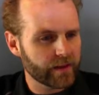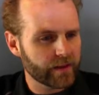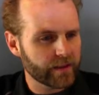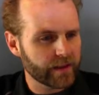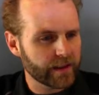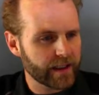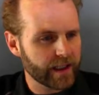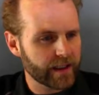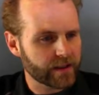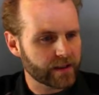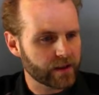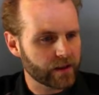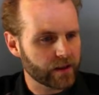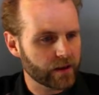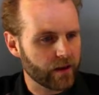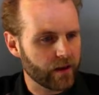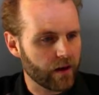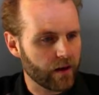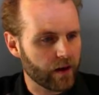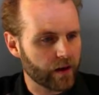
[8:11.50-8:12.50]
Nice
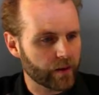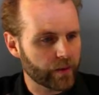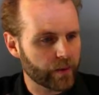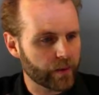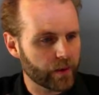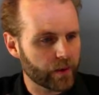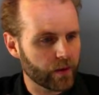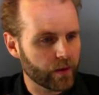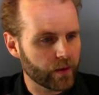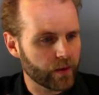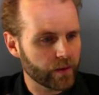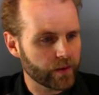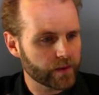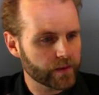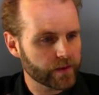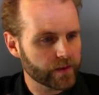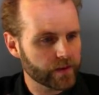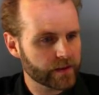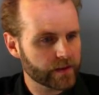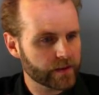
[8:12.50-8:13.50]
long
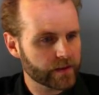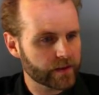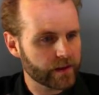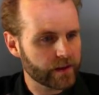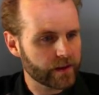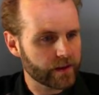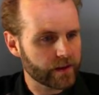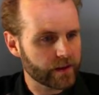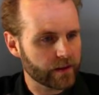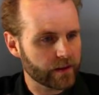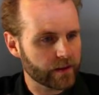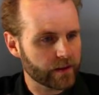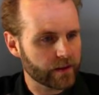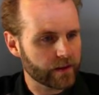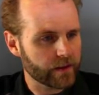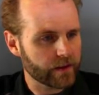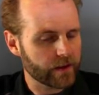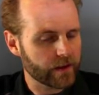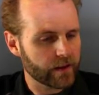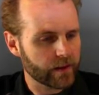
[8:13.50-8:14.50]
pulse,
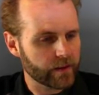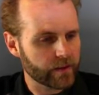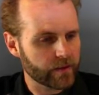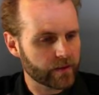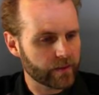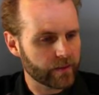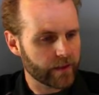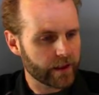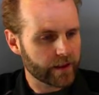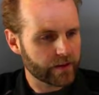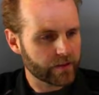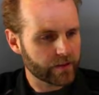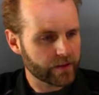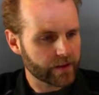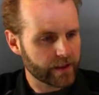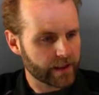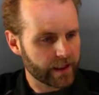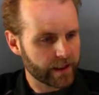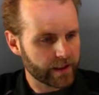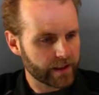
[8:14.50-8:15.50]
100
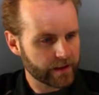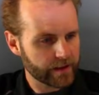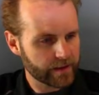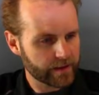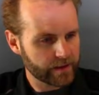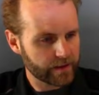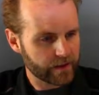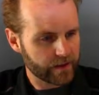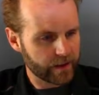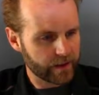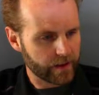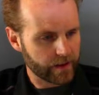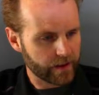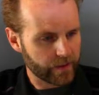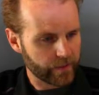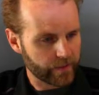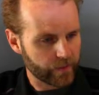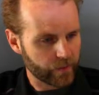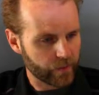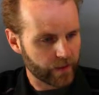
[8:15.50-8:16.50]

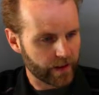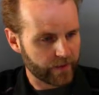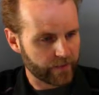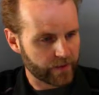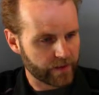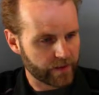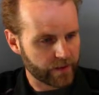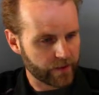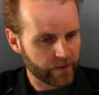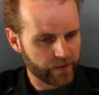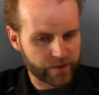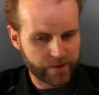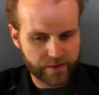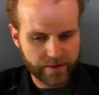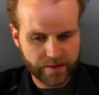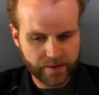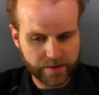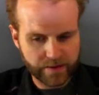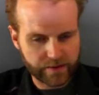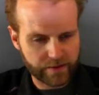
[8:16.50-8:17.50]
microseconds. We have a series
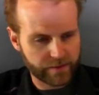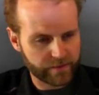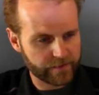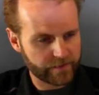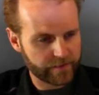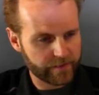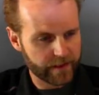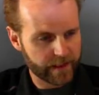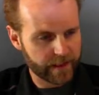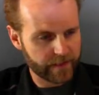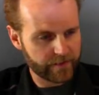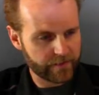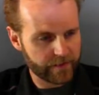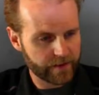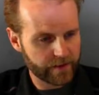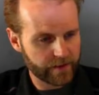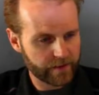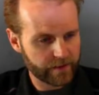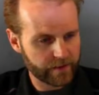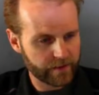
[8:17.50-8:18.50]
resistor 5
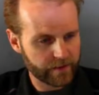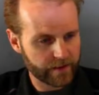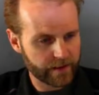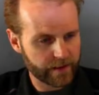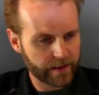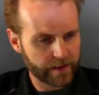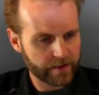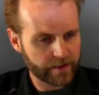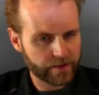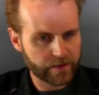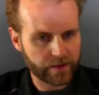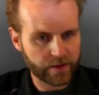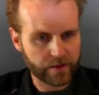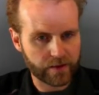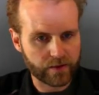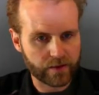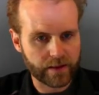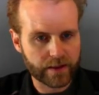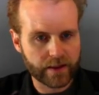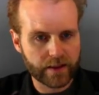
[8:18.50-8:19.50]
there. Okay,
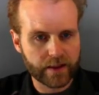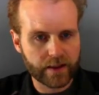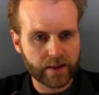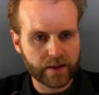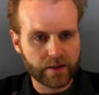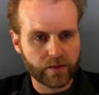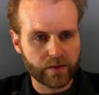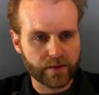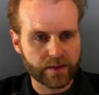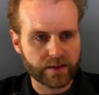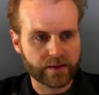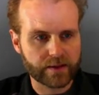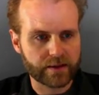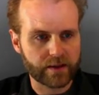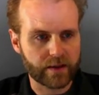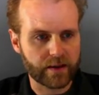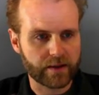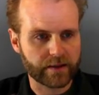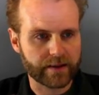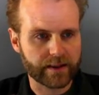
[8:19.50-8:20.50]
so we
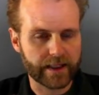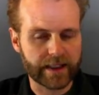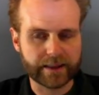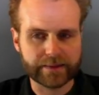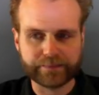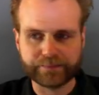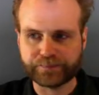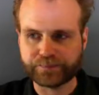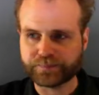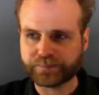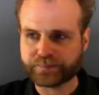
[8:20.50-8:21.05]
start that.